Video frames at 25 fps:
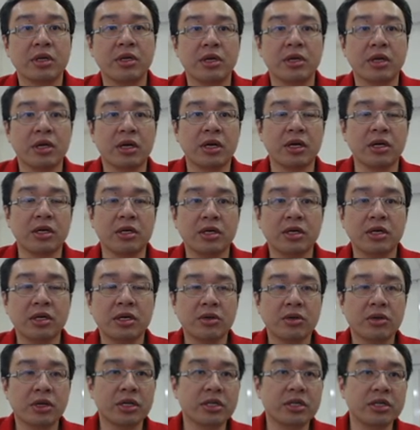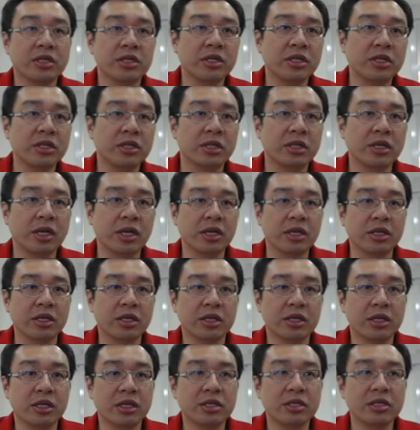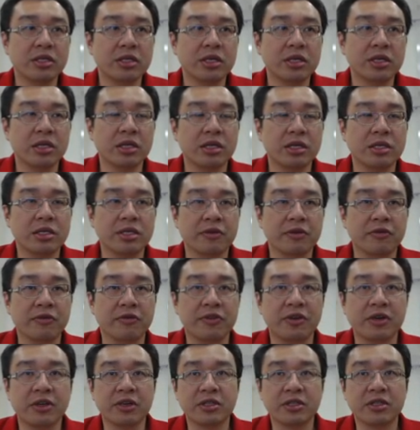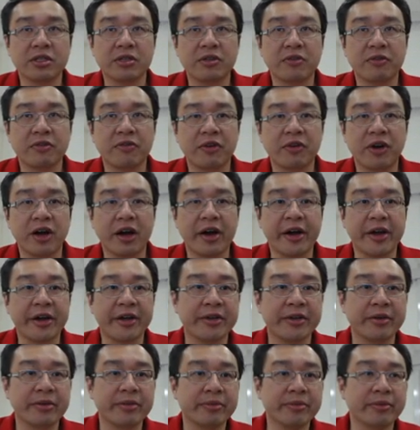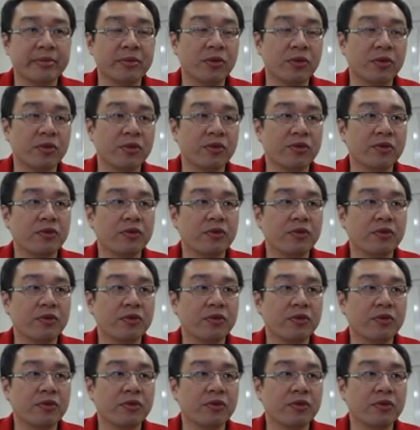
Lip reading: And here you can see that this is the first 5 move.